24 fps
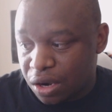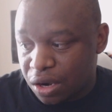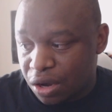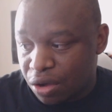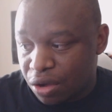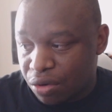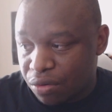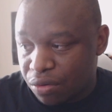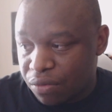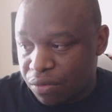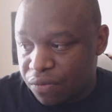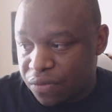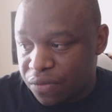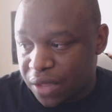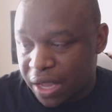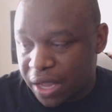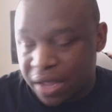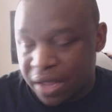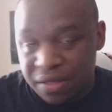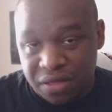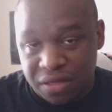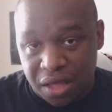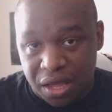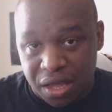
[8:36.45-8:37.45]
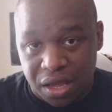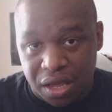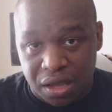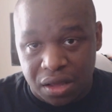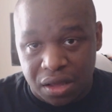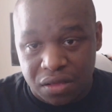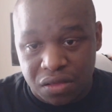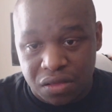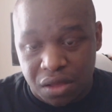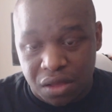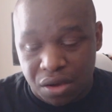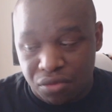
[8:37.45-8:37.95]
you know,
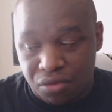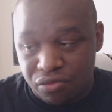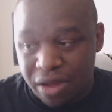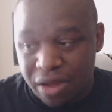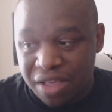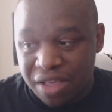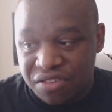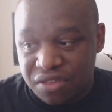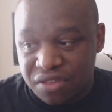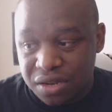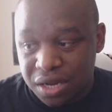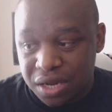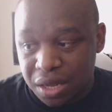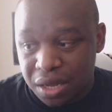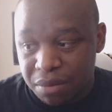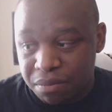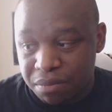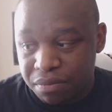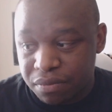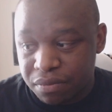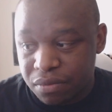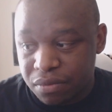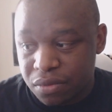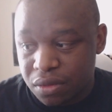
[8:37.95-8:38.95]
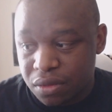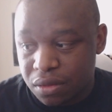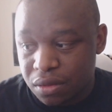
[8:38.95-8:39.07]
they arrested him,